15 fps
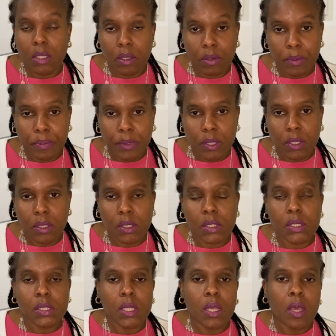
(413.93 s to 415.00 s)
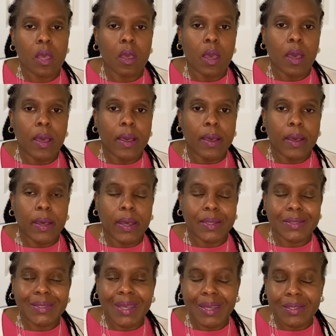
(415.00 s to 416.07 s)
products,
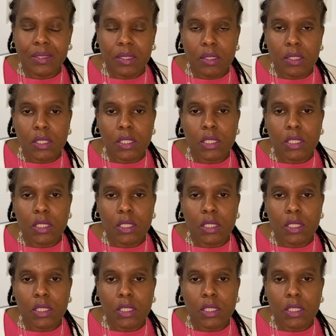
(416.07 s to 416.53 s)
antacids,